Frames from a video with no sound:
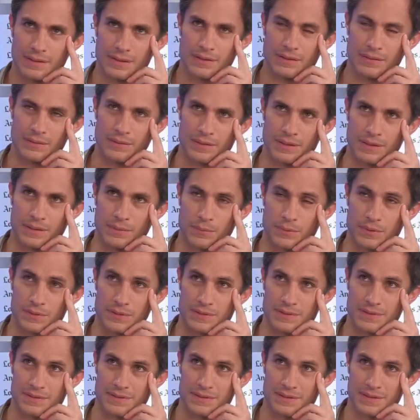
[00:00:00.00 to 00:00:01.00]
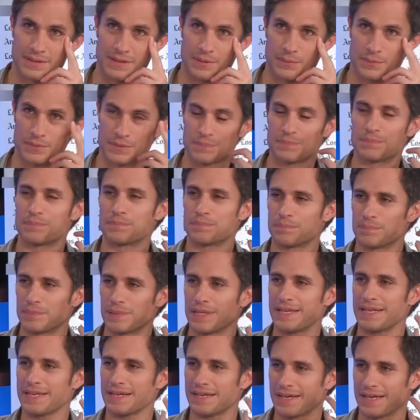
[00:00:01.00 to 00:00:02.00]
he was
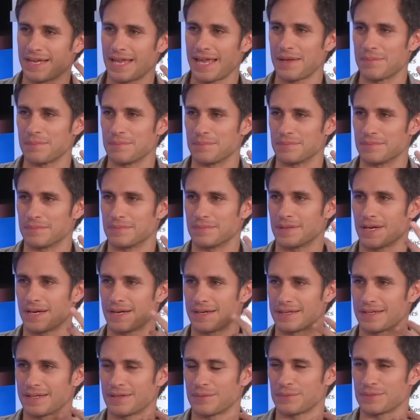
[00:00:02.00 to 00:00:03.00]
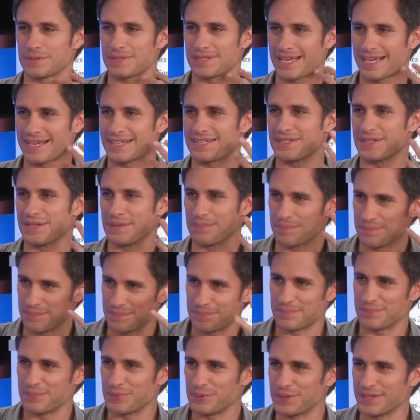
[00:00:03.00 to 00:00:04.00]
playing a game and he was actually
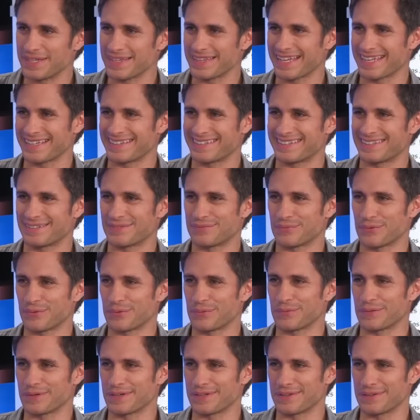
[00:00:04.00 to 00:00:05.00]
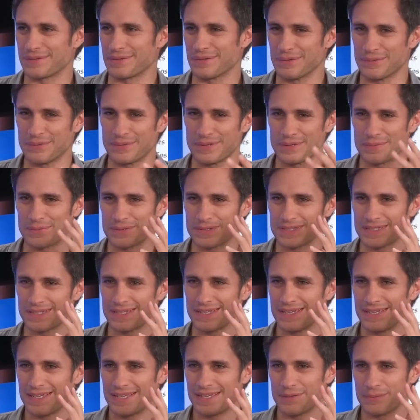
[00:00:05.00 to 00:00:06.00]
putting that forward, you know. It
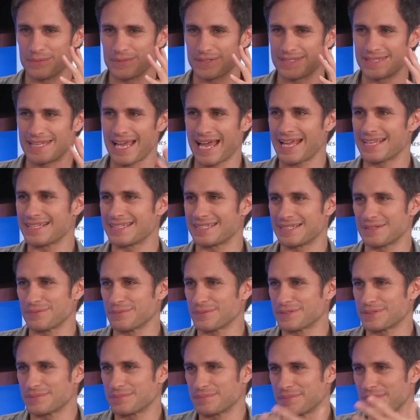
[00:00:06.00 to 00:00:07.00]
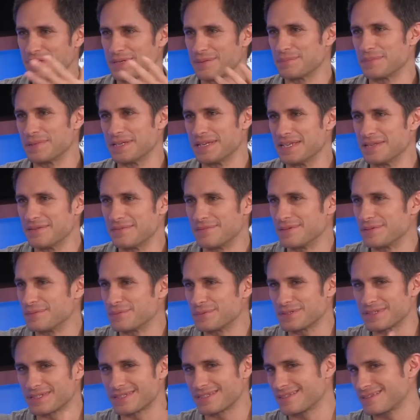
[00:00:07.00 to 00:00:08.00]
was dance, it was make believe, it
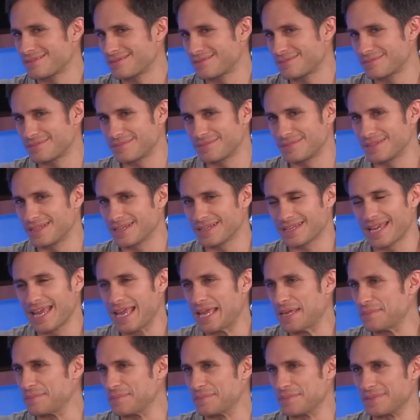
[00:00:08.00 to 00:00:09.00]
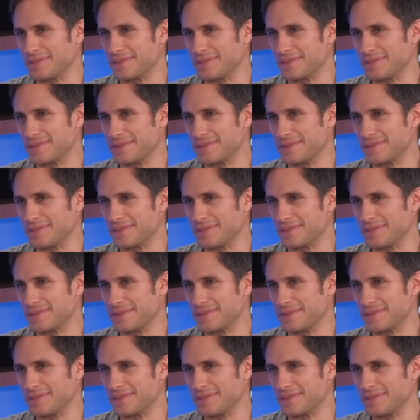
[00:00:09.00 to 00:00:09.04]
was a game,